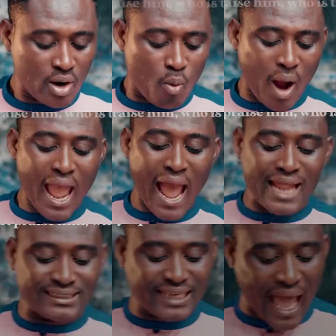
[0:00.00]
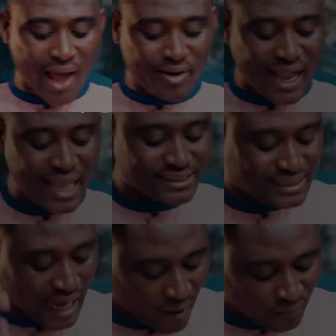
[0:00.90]
"Why art thou cast
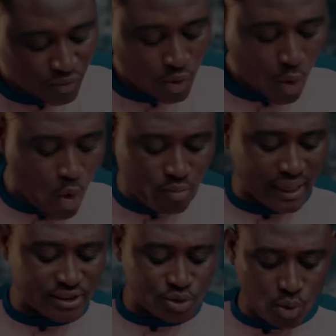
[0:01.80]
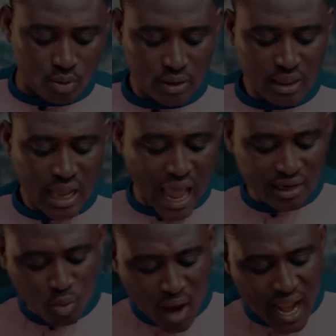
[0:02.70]
down, O my soul?
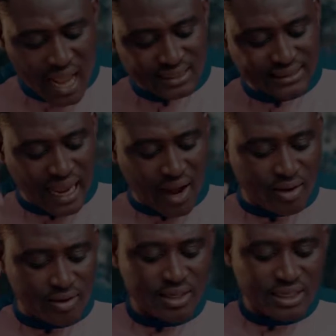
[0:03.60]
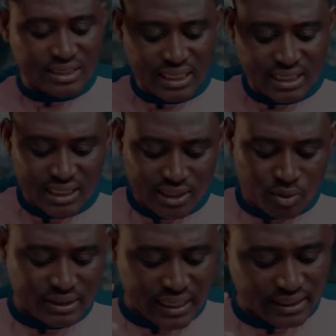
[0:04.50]
And why hast thou
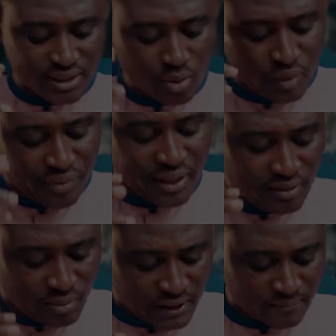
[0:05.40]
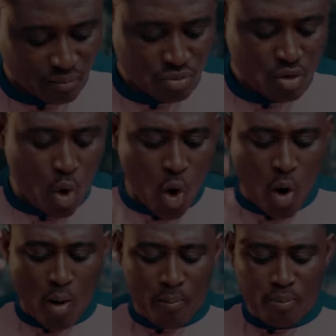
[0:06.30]
deliquited within me?
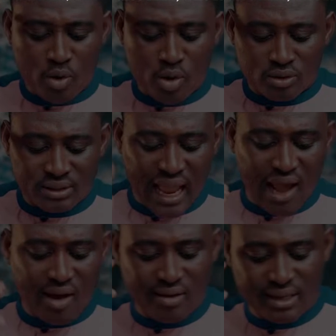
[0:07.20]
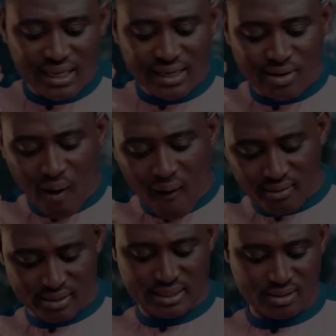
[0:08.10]
Hope thou in
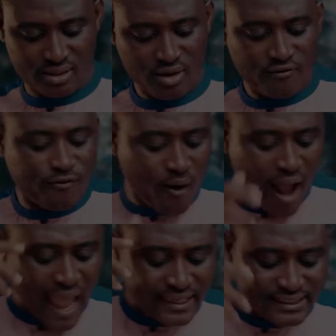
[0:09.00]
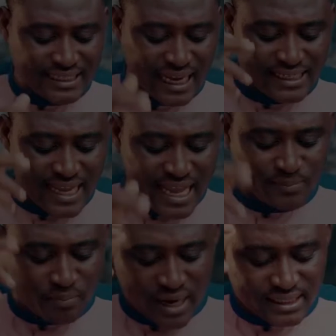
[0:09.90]
God, for I shall
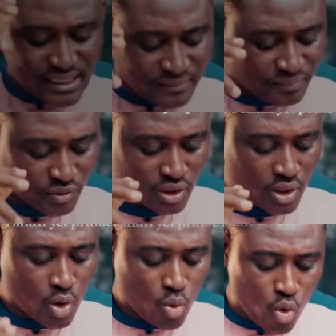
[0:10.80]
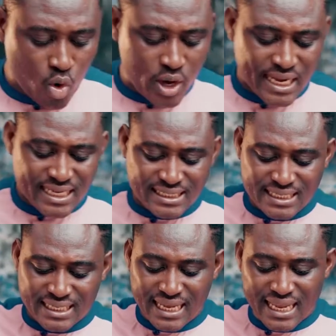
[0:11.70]
yet praise him, who is
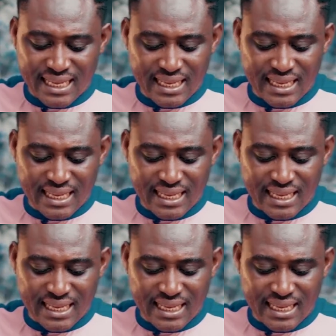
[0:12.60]
the